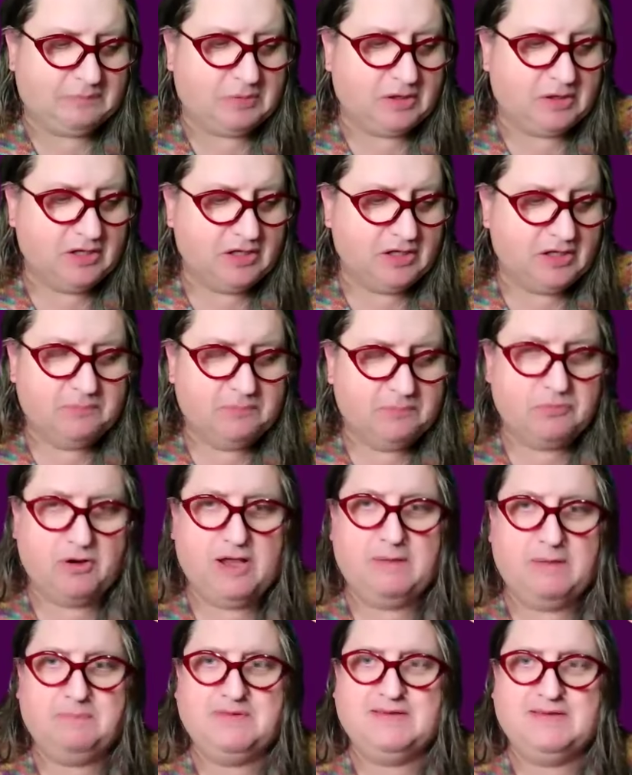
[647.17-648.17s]
but
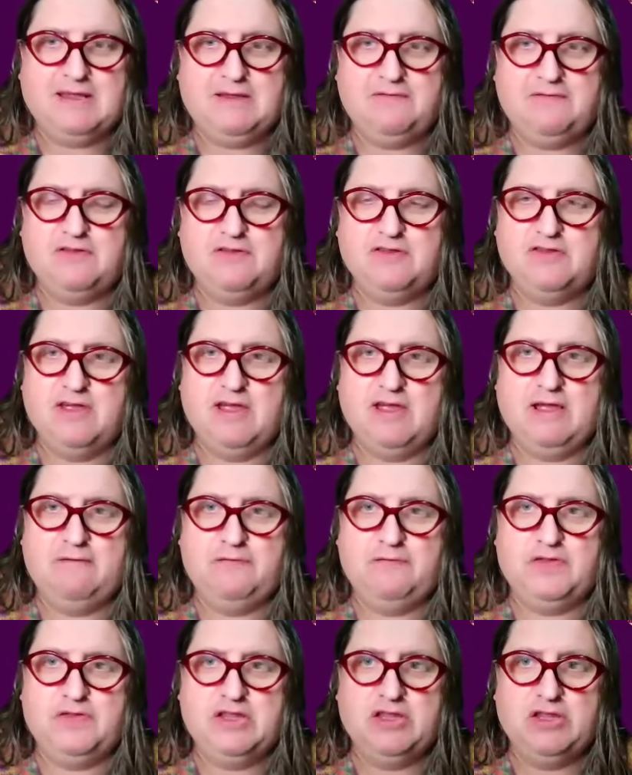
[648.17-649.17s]
perhaps even to have
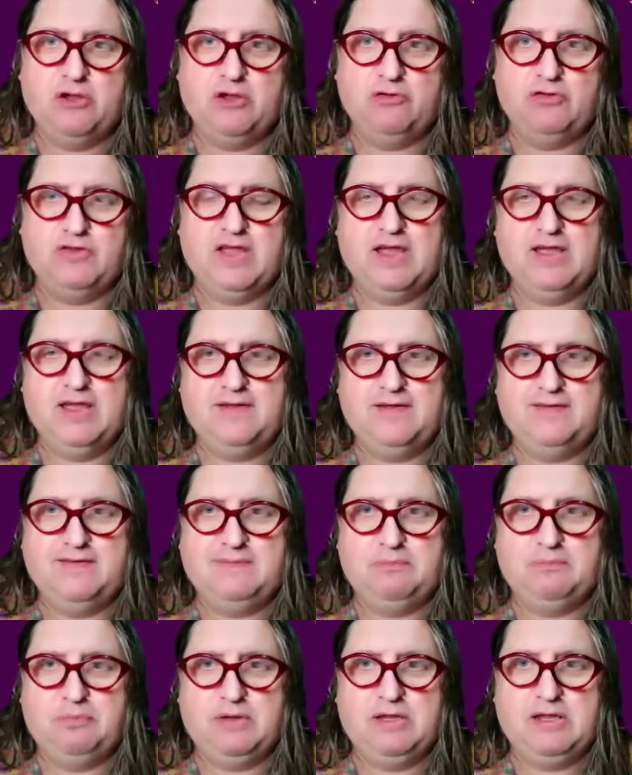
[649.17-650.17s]
the note
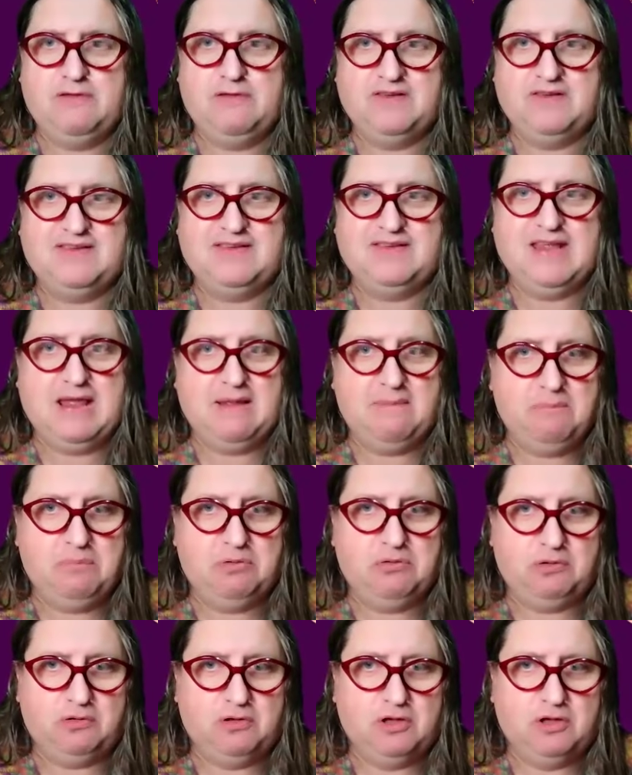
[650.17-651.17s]
takers give a
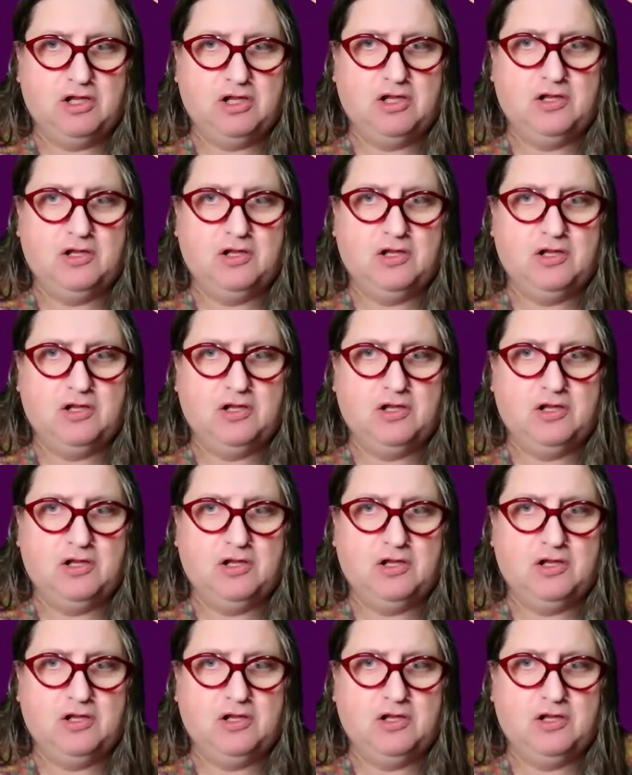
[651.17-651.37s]
sample